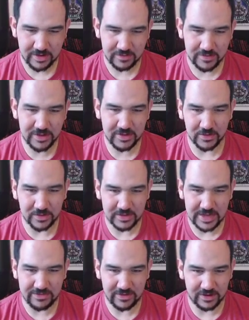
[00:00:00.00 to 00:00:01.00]
Really cool
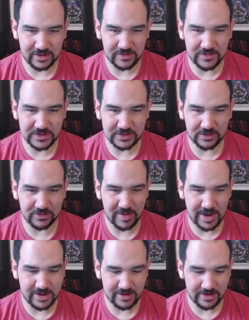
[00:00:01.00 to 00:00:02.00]
to have a good physical
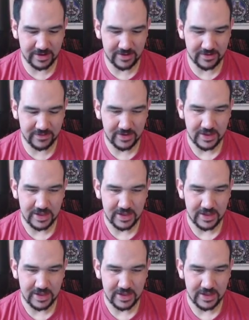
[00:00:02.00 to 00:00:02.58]
reminder of,